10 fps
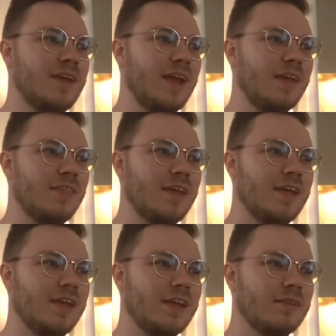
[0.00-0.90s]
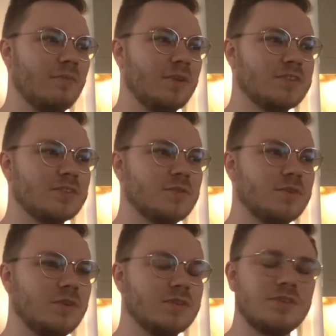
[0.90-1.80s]
and then went to
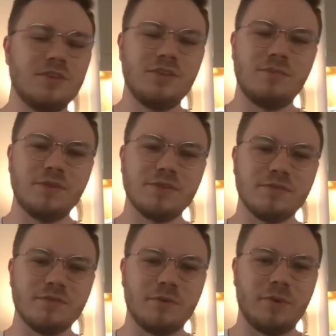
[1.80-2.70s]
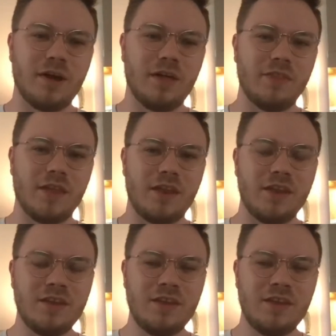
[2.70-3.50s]
school, still did music for a while and then